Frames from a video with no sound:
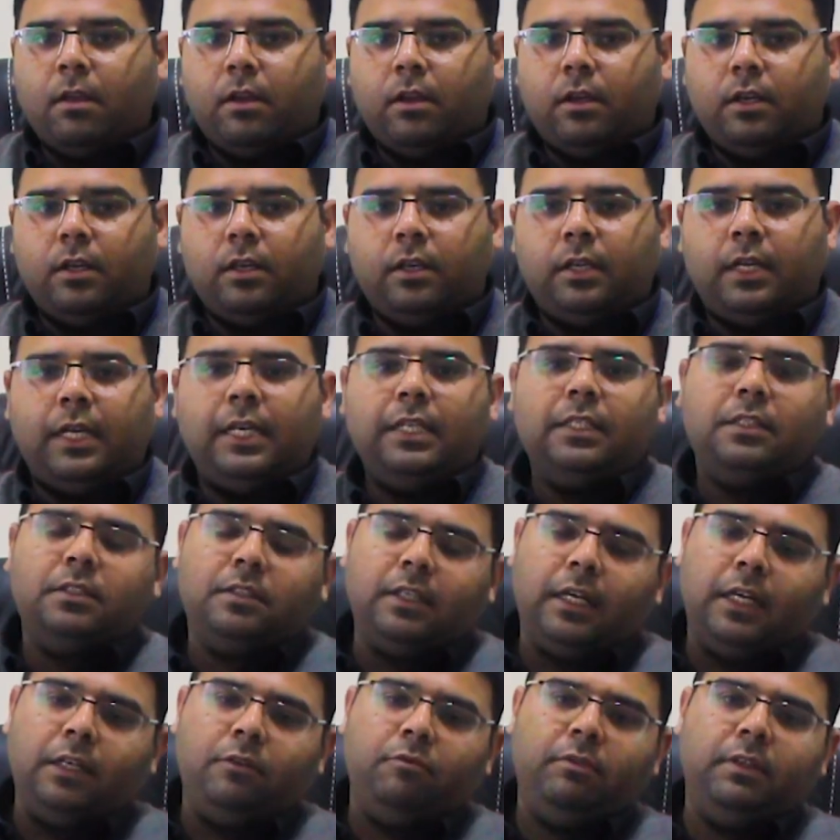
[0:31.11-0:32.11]
I'll
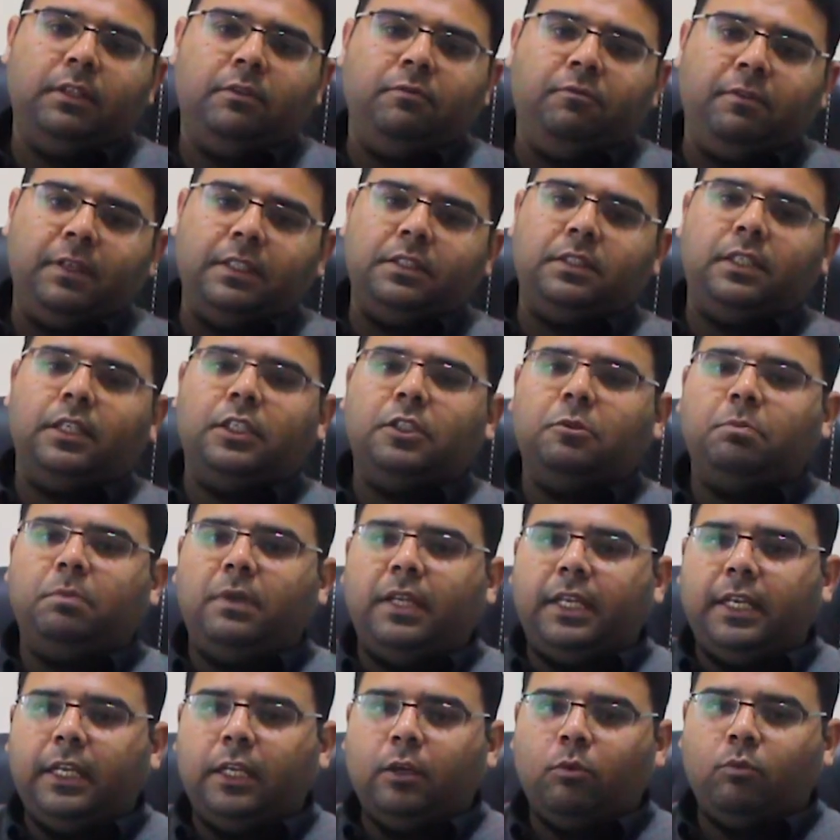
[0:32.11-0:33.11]
start with first
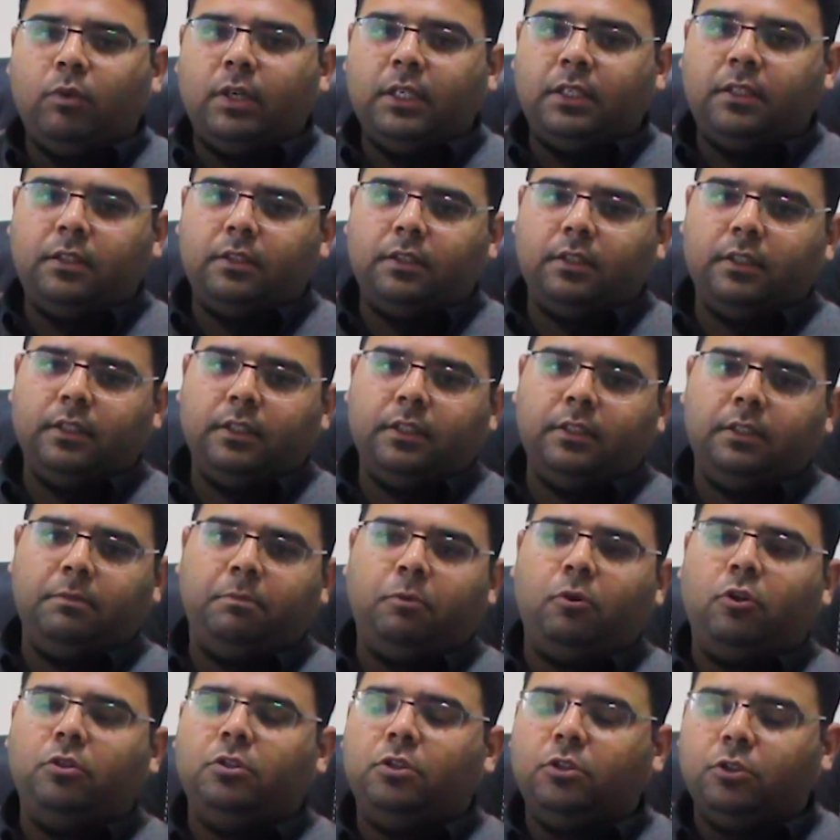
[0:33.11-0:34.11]
explaining what the
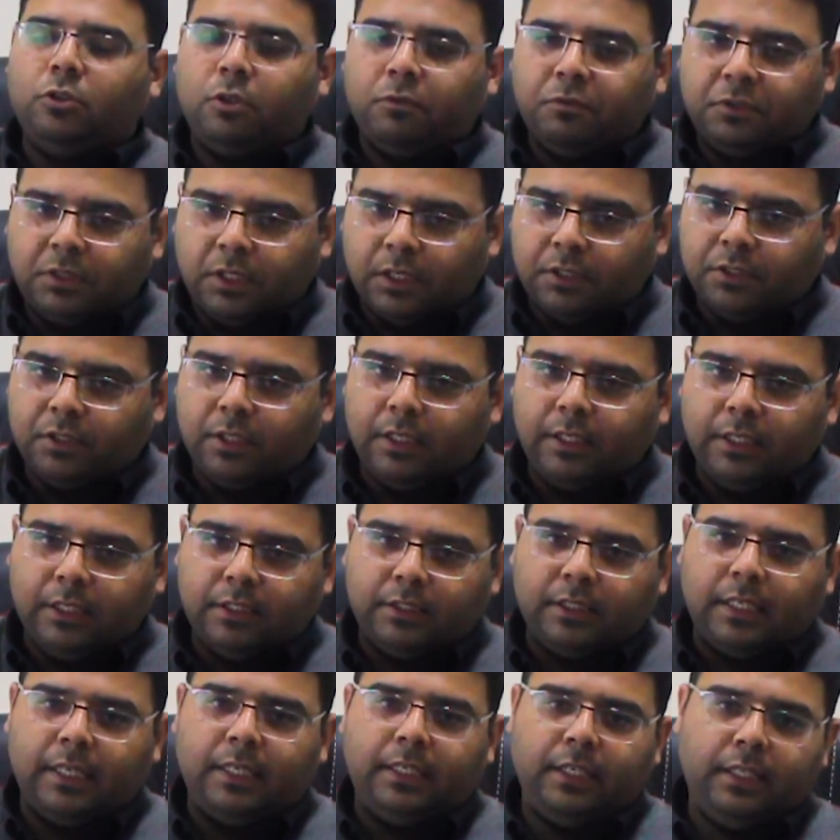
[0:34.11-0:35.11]
process of structural
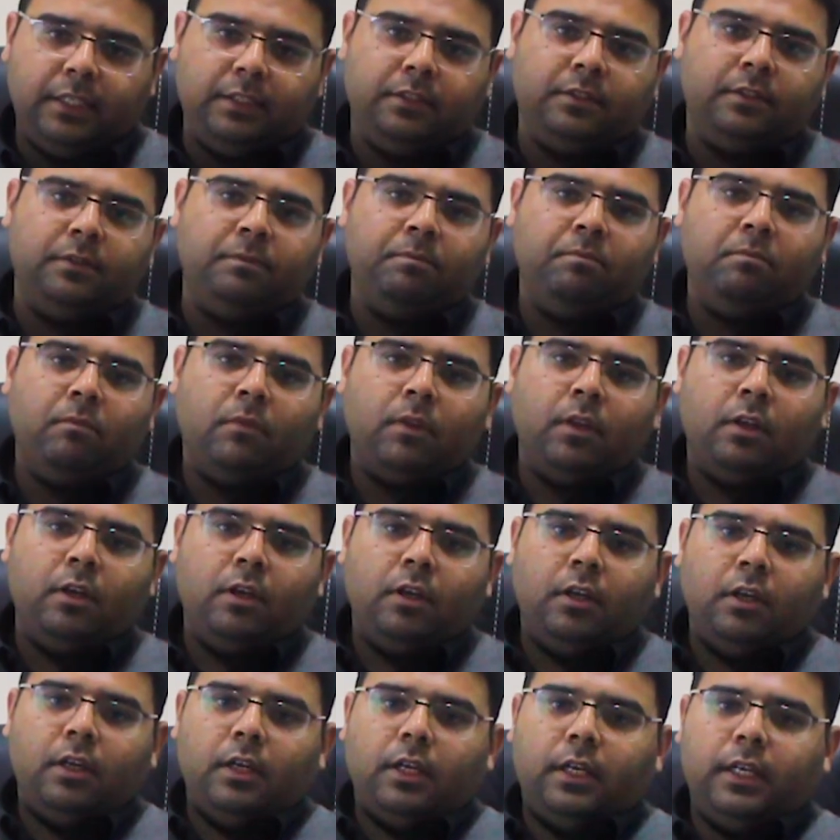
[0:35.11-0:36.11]
design is.
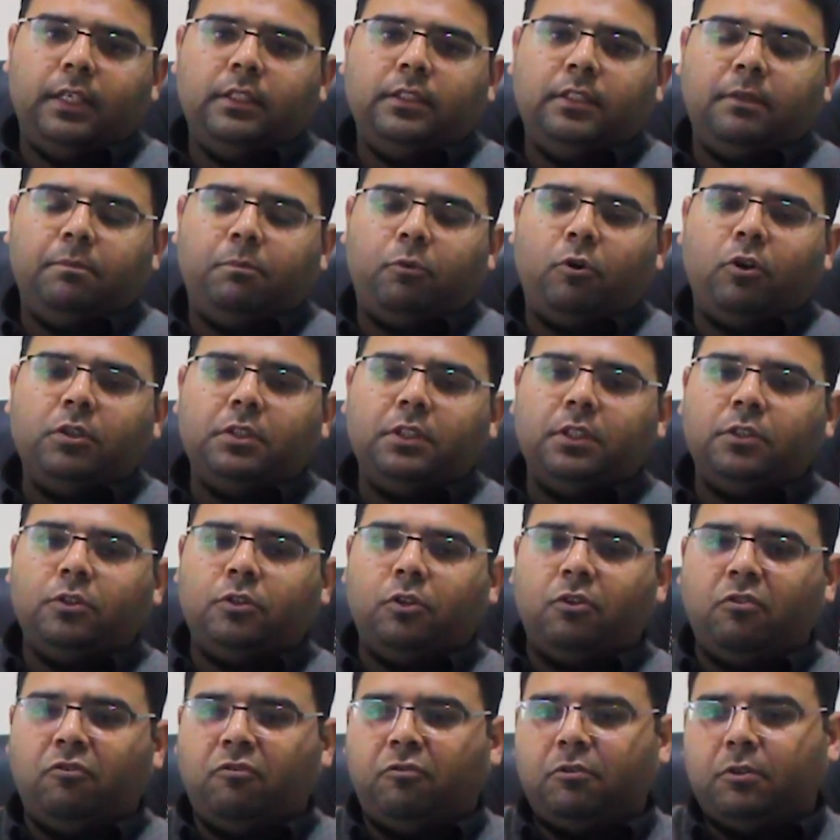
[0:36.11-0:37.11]
It's a process
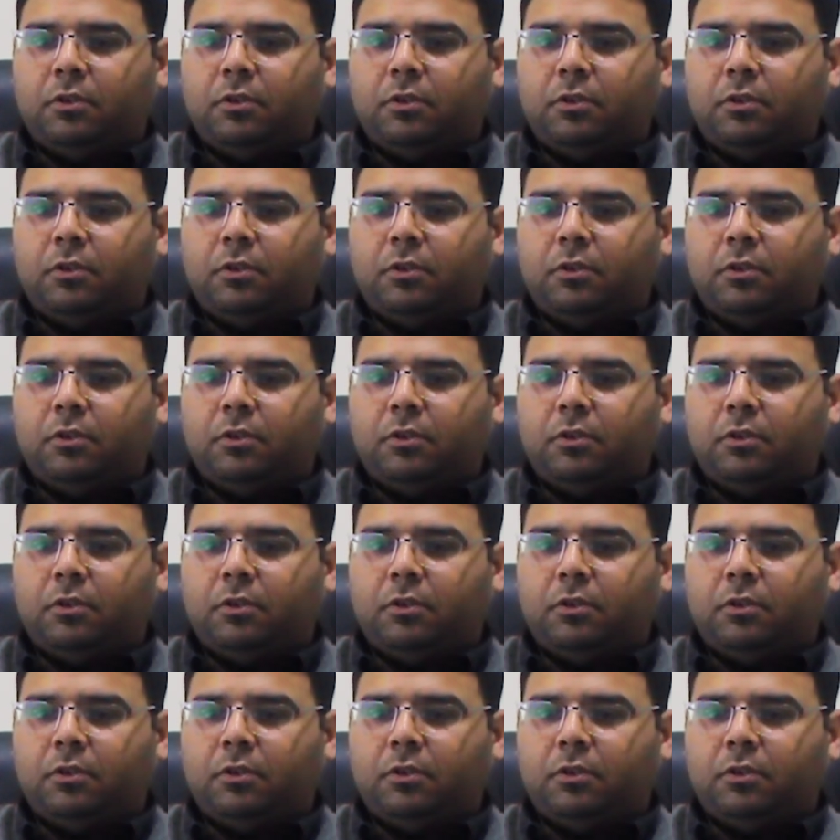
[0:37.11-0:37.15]
of